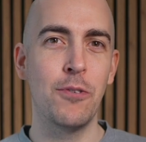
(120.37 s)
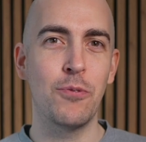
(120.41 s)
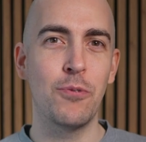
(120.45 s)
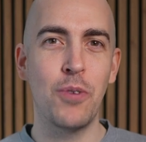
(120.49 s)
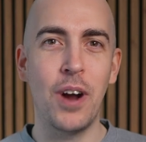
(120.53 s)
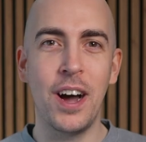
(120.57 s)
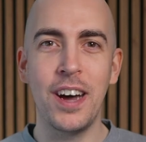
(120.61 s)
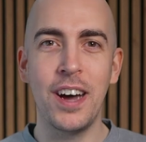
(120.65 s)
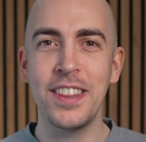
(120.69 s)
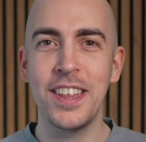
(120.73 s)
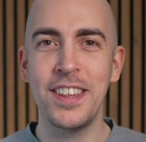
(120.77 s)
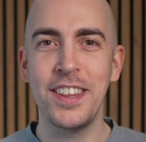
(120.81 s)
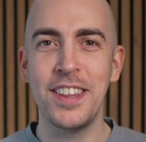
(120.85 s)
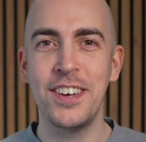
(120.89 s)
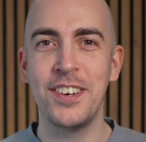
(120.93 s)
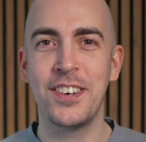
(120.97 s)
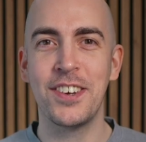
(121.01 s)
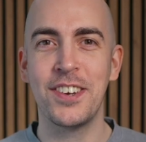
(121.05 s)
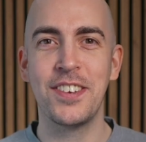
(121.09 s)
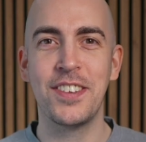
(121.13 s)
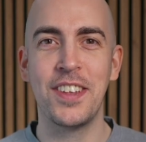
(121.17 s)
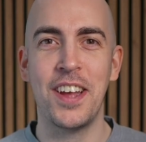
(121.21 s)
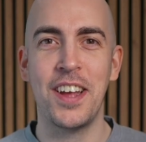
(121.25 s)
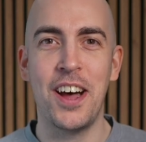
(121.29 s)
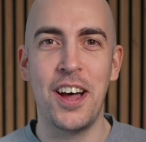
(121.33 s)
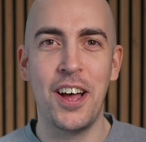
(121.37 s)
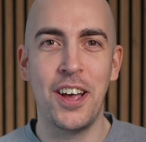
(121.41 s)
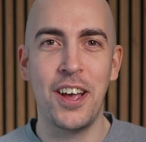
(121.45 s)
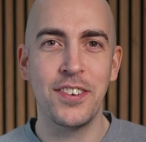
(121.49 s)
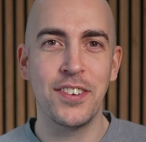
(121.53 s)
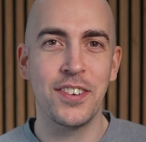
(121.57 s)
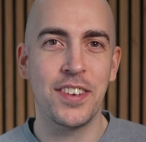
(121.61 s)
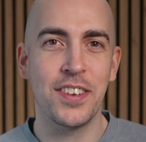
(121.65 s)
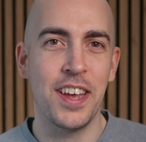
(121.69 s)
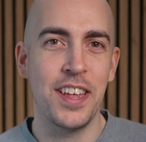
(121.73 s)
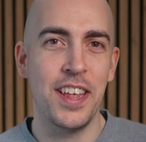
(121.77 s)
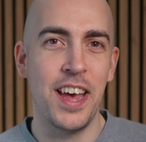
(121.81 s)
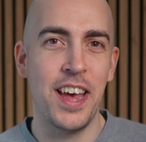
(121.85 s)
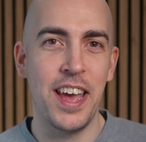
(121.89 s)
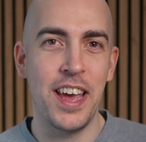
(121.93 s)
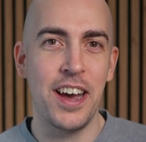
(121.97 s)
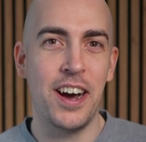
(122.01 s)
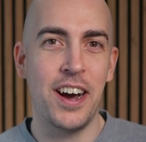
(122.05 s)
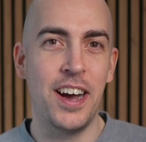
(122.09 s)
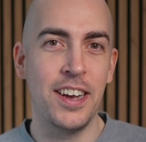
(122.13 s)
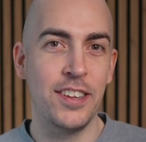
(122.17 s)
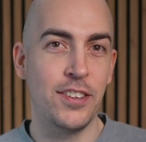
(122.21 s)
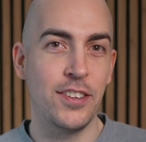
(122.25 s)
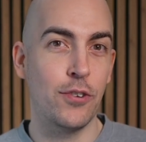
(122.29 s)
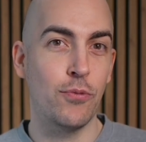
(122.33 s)
rather than just ask
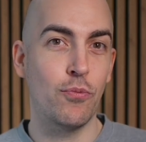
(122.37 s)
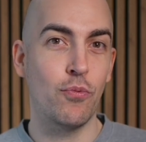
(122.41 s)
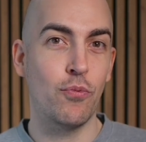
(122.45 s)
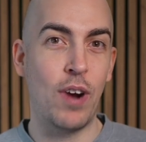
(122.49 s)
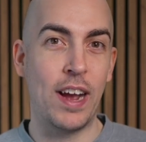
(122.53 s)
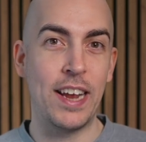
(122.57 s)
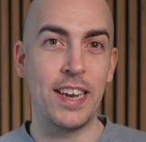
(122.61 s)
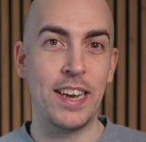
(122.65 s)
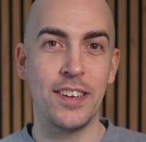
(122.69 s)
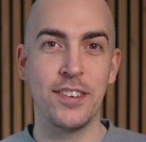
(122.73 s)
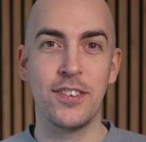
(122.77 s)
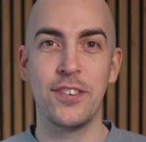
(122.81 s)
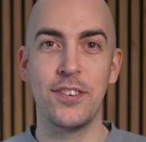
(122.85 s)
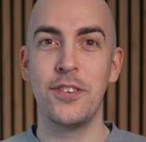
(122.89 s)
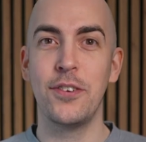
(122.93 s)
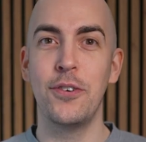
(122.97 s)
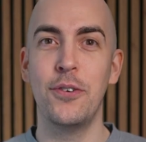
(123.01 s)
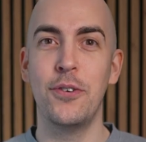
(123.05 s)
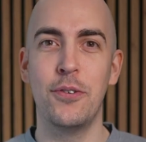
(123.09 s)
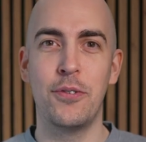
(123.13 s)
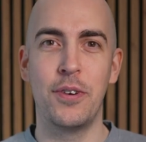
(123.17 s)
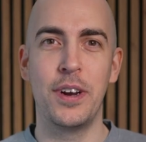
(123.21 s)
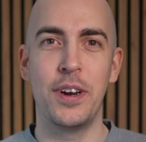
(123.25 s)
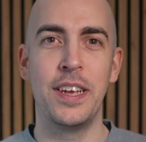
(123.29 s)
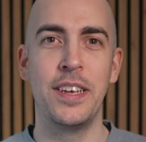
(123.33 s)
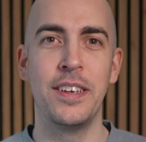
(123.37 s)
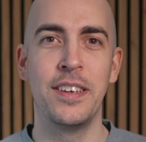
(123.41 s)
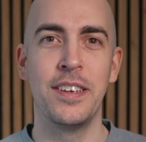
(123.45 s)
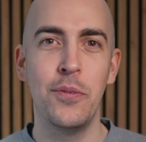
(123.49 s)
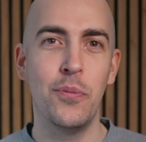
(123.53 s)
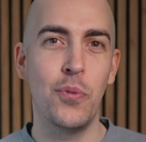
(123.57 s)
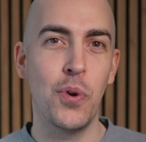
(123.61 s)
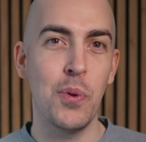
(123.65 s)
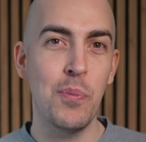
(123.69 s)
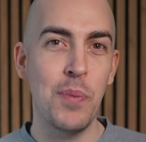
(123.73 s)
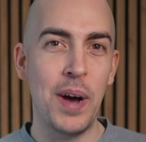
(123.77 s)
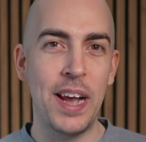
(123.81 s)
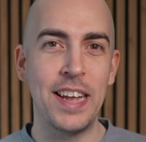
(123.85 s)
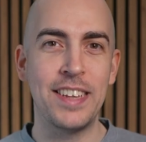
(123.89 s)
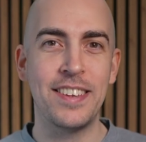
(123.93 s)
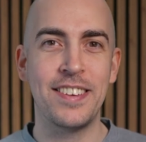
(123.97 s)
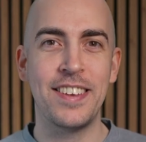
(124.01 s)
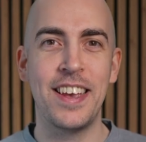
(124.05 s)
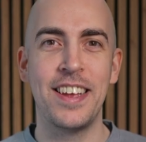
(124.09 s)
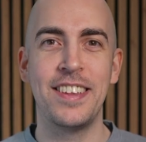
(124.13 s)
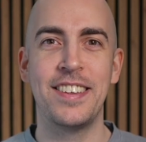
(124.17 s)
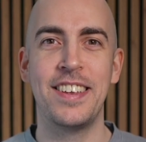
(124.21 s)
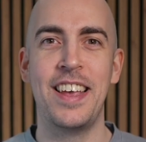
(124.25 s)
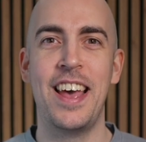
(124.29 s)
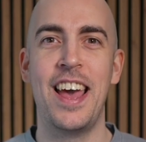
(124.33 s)
AI to write a story, we might
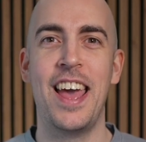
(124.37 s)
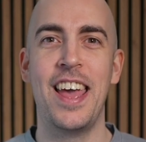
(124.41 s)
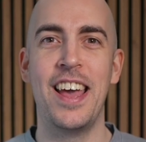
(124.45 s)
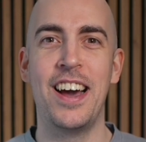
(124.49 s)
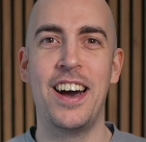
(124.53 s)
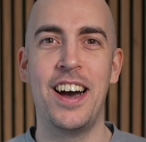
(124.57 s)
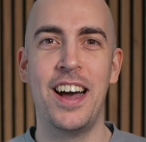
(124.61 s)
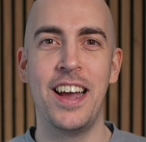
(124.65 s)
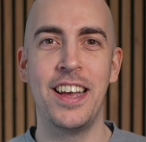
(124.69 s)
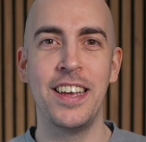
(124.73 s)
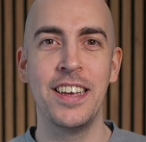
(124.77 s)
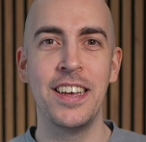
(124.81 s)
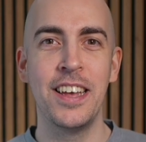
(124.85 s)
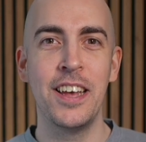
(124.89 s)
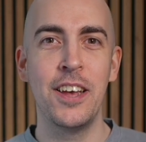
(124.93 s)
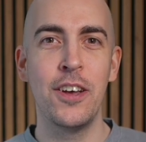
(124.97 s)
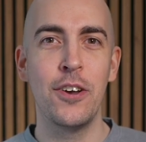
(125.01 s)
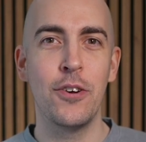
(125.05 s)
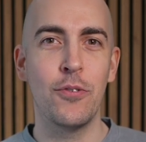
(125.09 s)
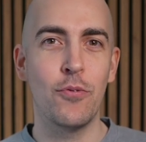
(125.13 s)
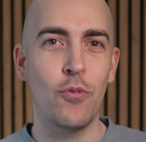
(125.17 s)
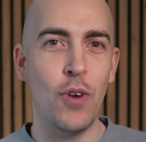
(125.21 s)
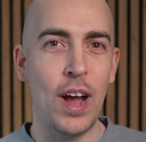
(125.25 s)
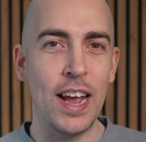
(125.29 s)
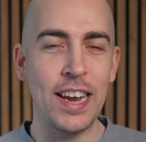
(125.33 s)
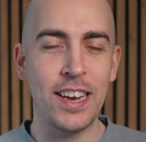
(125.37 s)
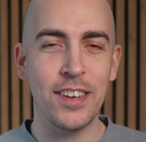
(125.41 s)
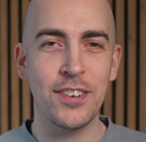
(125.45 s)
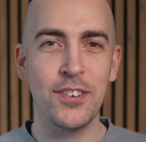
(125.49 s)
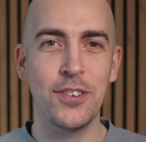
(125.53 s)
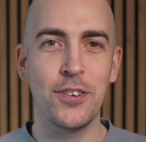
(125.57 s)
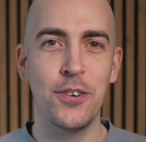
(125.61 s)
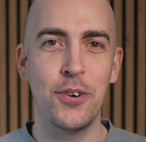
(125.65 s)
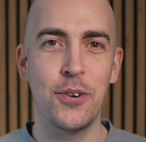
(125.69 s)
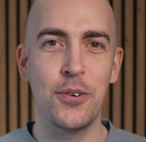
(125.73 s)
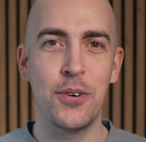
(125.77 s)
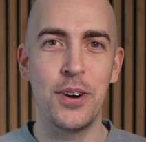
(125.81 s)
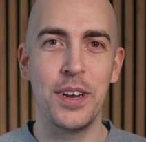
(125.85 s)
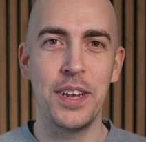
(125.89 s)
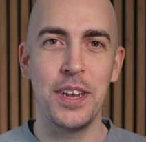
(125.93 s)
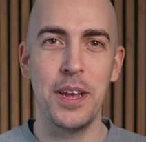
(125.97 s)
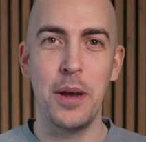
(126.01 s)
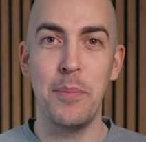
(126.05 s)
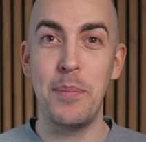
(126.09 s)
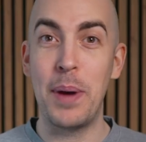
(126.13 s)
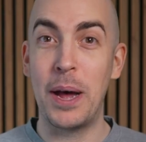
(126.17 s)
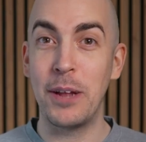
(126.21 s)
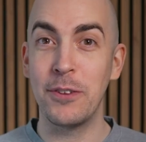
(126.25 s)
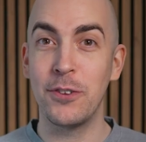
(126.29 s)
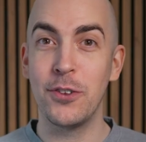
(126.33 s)
say to AI, write a story
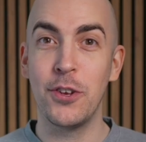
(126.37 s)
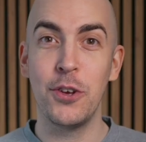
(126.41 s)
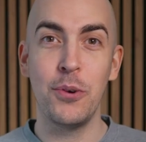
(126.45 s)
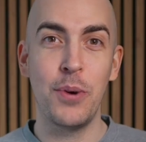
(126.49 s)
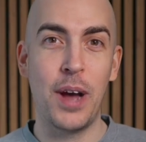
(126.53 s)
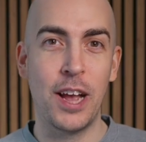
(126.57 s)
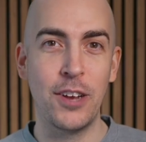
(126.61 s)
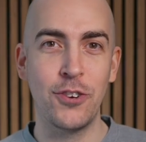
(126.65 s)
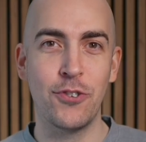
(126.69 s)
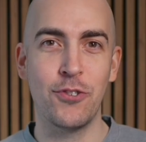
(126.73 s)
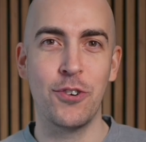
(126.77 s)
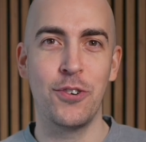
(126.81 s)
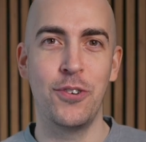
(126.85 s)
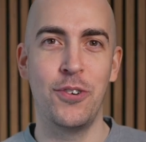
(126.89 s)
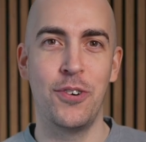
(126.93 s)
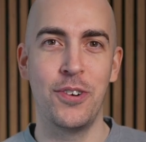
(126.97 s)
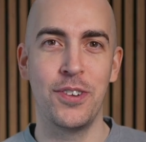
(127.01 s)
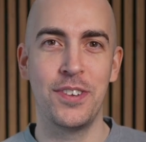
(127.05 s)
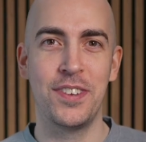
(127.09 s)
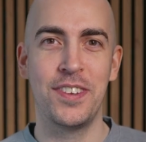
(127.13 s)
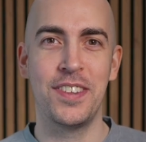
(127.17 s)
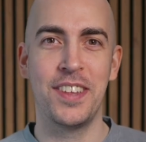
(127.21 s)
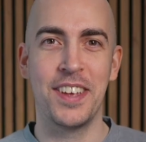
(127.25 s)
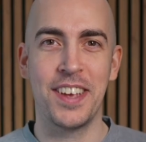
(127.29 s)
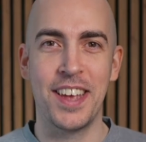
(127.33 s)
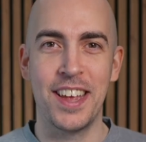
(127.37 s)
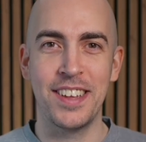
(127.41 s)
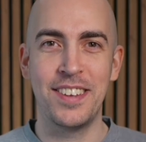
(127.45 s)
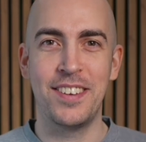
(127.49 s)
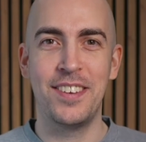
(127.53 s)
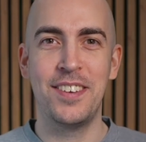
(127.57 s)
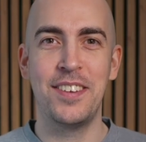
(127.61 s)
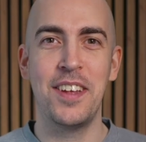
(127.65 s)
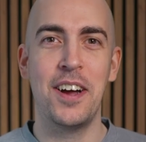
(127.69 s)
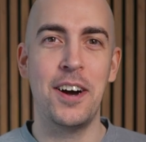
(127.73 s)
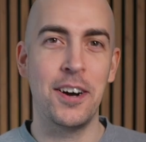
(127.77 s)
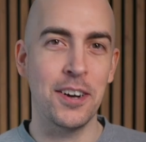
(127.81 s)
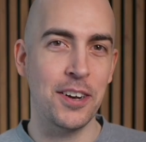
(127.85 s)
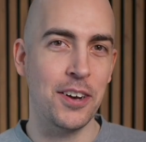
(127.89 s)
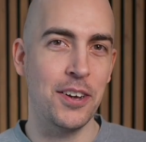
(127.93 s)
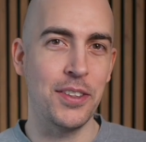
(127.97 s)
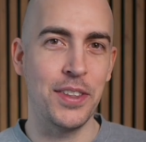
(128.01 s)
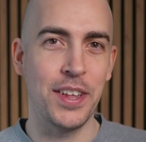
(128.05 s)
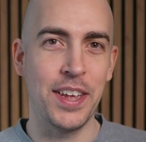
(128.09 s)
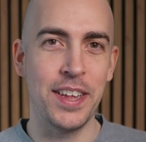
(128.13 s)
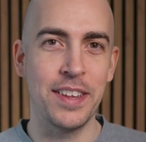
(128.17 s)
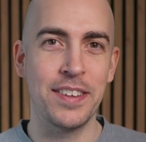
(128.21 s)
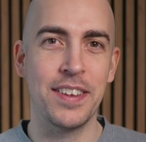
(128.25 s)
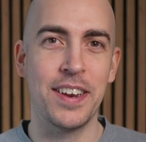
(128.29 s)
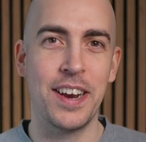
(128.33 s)
about 2 astronauts that get stuck on
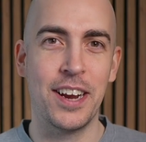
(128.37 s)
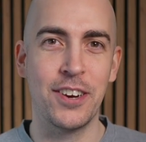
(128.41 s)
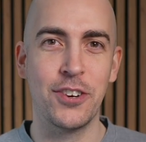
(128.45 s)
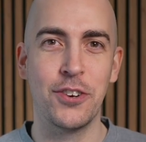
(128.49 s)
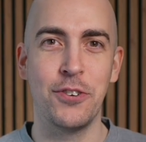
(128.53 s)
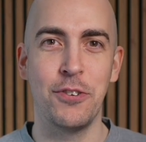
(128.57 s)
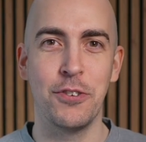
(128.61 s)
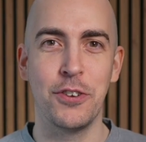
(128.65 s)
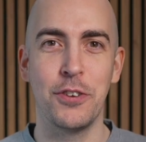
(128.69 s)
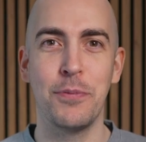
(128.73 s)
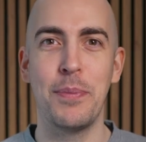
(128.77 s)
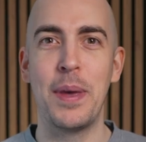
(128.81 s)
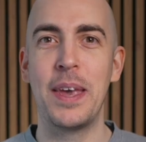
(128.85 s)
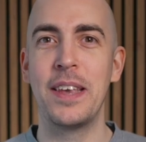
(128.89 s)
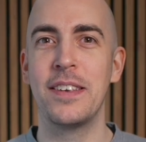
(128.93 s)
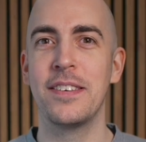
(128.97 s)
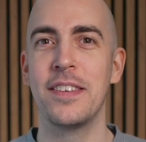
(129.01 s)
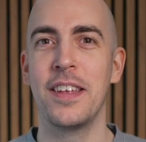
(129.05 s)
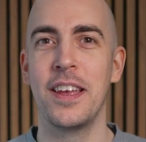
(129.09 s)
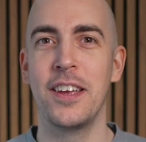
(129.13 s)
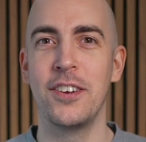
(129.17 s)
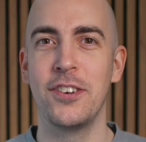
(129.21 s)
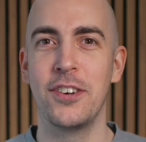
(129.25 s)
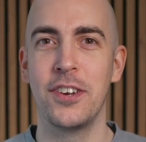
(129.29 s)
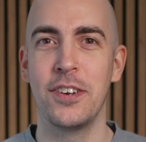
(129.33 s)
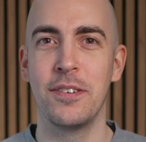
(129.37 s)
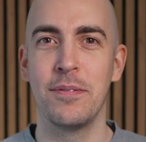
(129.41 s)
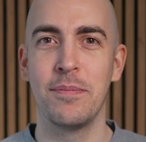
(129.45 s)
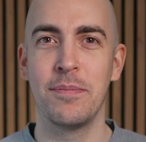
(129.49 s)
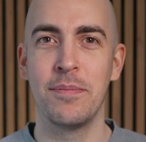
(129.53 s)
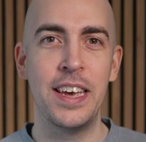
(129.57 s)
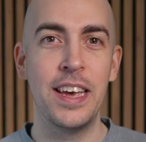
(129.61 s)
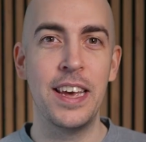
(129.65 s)
the International Space Station.